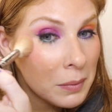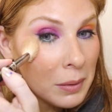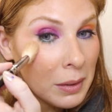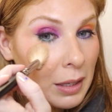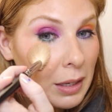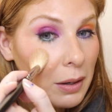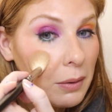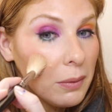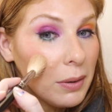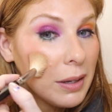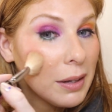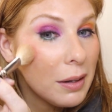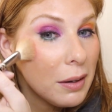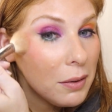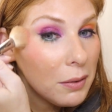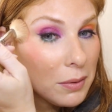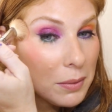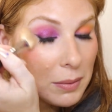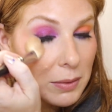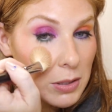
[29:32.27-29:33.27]
There we
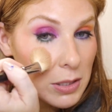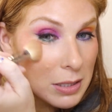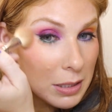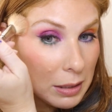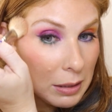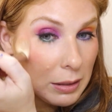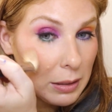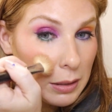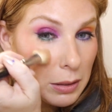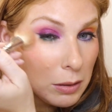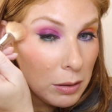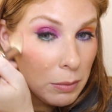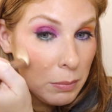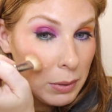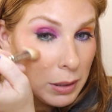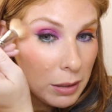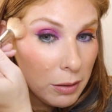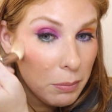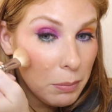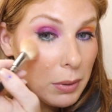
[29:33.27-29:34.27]
go. Just a little
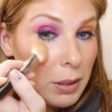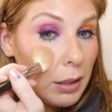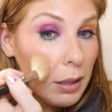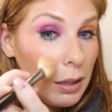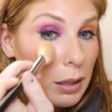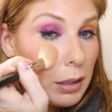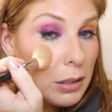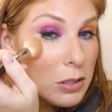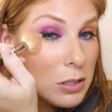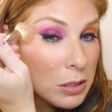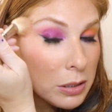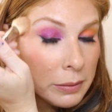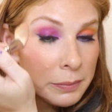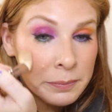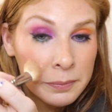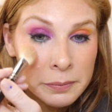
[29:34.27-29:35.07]
bit of blush.